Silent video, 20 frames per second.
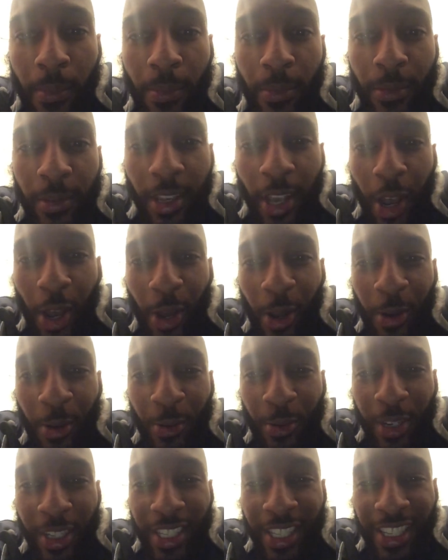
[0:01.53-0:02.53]
Yo,
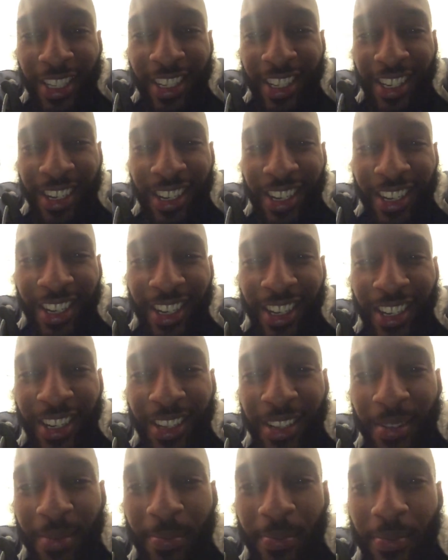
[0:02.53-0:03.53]
what's
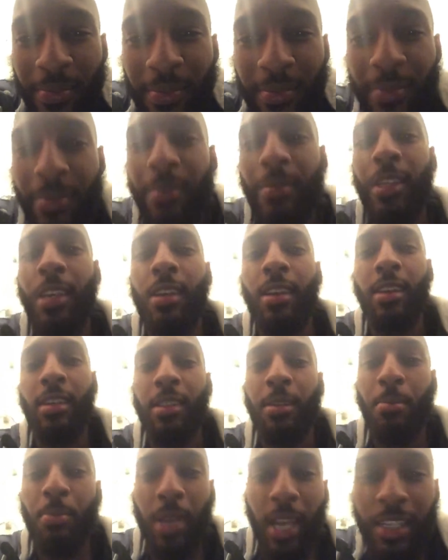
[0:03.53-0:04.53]
good?
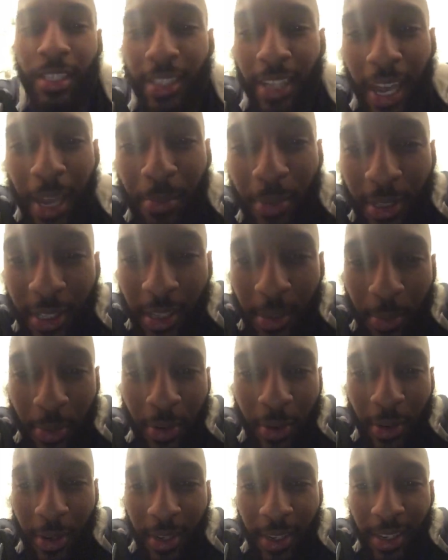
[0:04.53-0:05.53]
The best type of
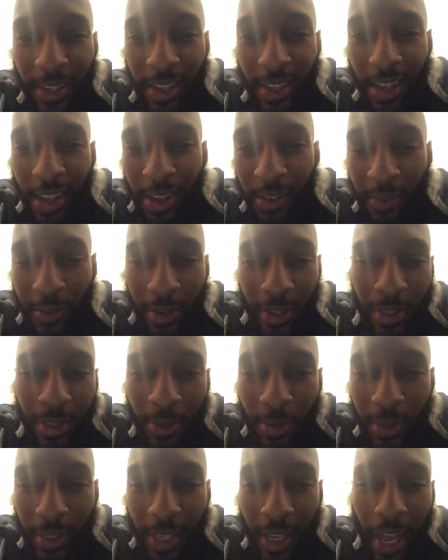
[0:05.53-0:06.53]
support for
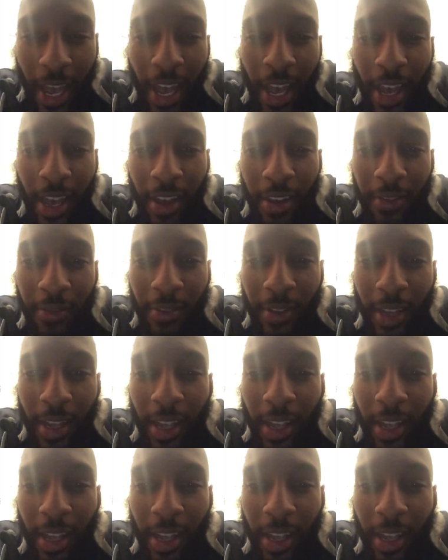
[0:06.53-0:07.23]
you to have